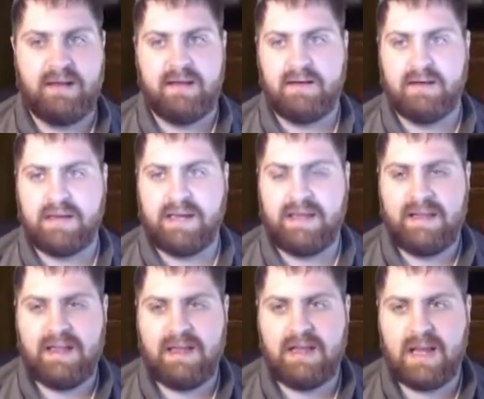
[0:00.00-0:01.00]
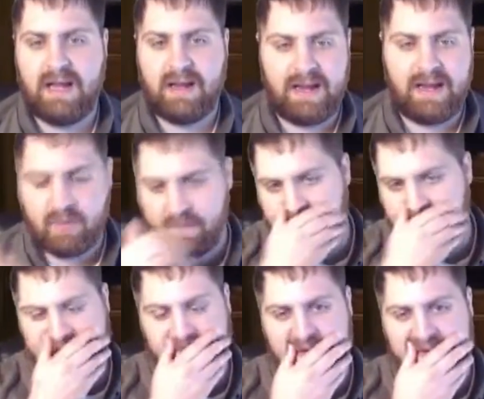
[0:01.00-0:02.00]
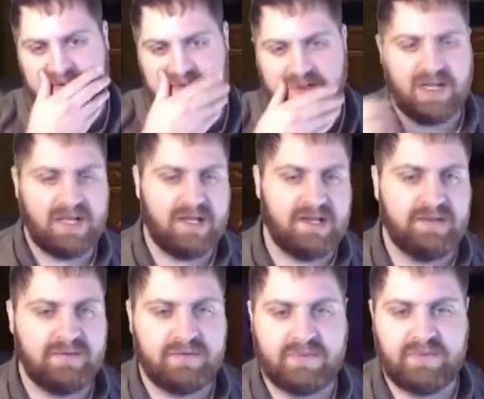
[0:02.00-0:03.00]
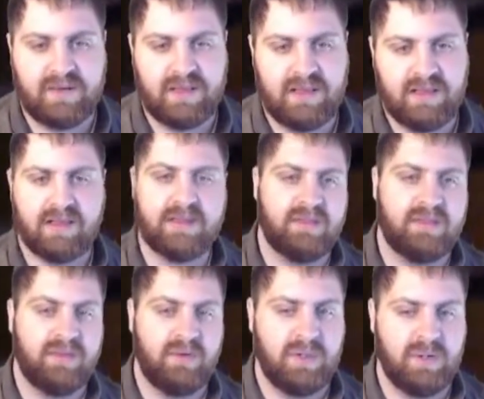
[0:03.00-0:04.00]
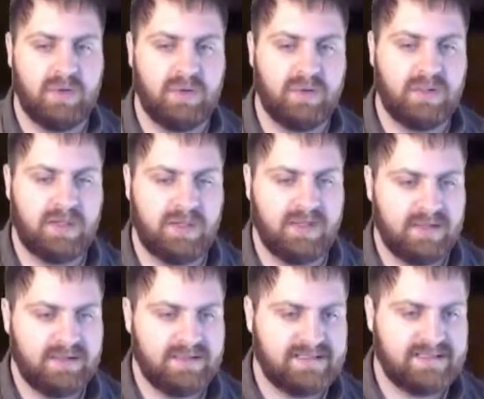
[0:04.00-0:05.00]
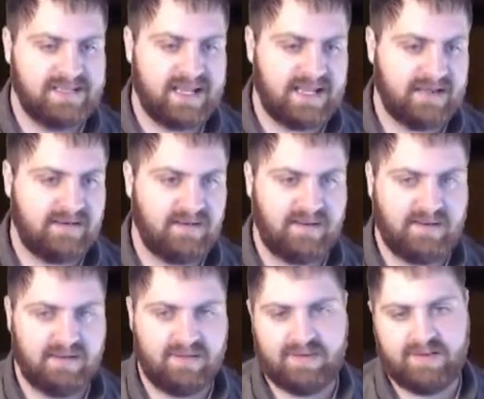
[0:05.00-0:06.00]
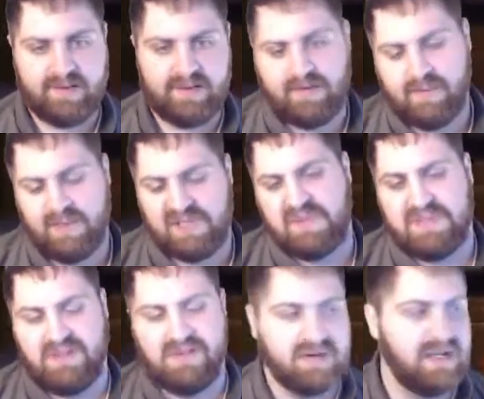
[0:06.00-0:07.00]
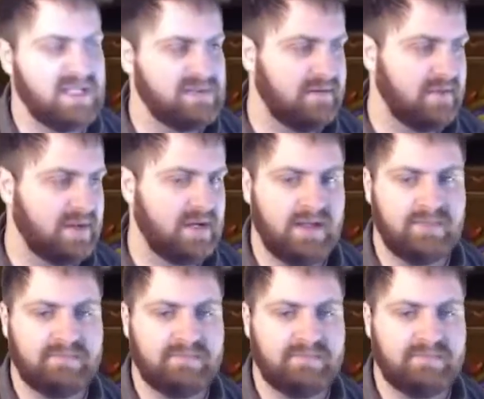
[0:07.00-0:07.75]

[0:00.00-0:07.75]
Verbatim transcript: We got 8 more packs after this one of the Cthulhu set. Whispers of the Old Gods, whatever you're gonna call it.